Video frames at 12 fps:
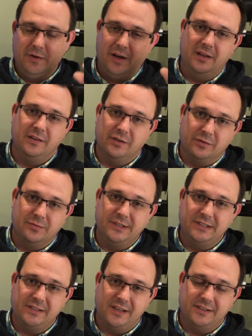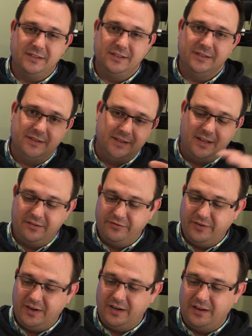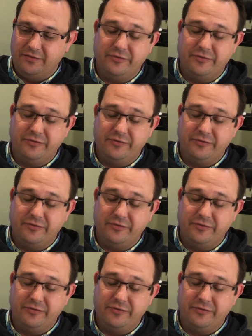cut little recesses, and then fitted it